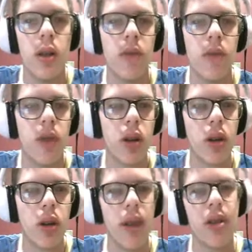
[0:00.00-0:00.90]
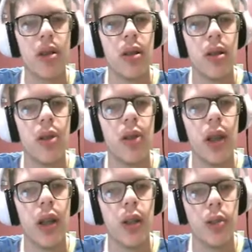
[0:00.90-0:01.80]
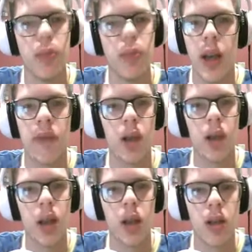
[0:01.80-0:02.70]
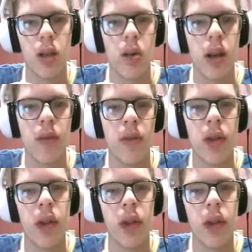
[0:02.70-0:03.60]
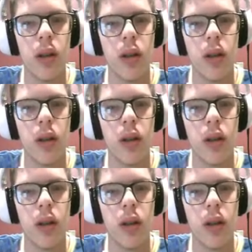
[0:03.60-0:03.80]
For graphics, you get everything you could ever need